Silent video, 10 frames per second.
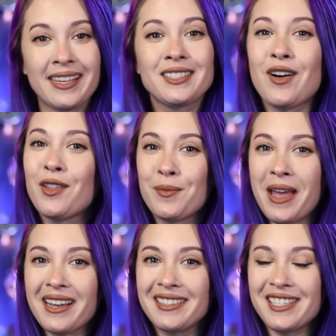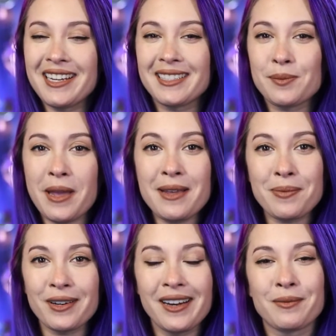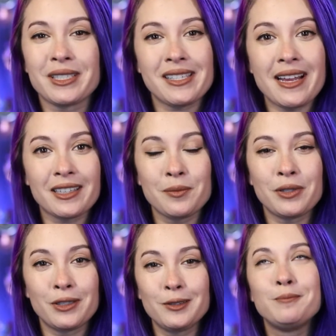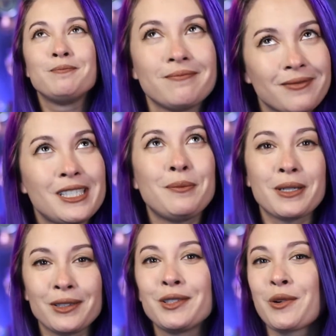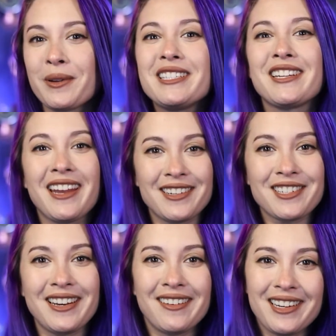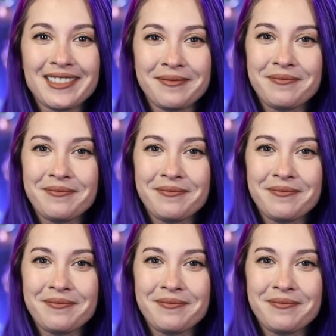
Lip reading: And all the packaging is paper and recyclable. Typical Norwegian engineering.